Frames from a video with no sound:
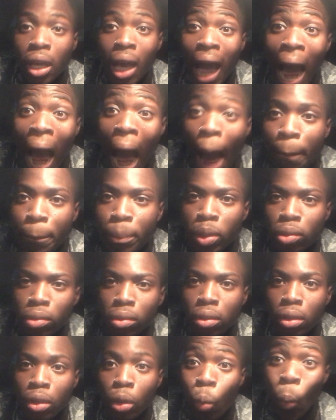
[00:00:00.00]
happen
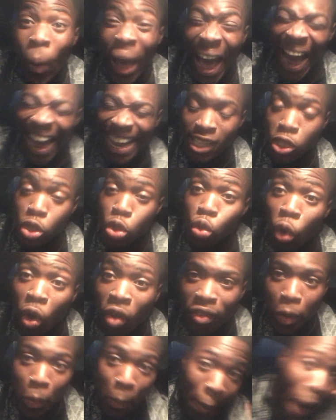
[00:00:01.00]
where I saw
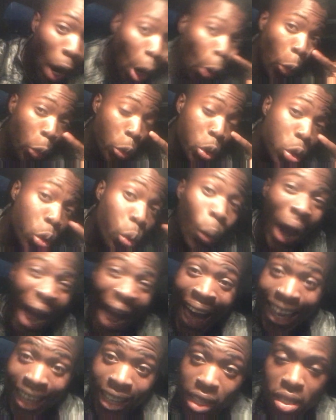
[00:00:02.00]
it with my own two
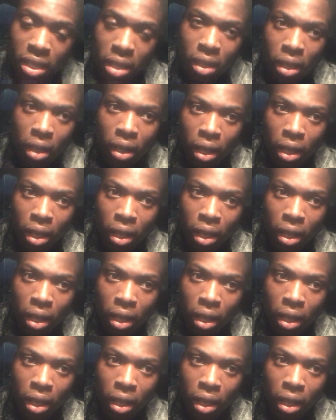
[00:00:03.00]
eyes,